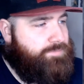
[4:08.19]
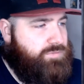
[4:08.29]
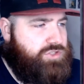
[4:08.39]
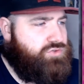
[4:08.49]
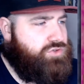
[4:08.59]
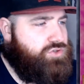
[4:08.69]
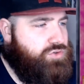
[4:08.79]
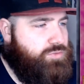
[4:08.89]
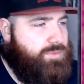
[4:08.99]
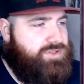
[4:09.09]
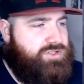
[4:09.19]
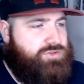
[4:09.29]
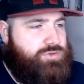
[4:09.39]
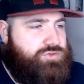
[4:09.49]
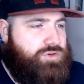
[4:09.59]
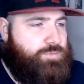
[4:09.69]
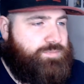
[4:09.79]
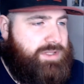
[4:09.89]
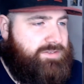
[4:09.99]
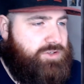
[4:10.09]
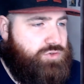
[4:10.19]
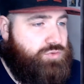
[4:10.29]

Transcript: Destroy 2 or more monsters you control. And if you do,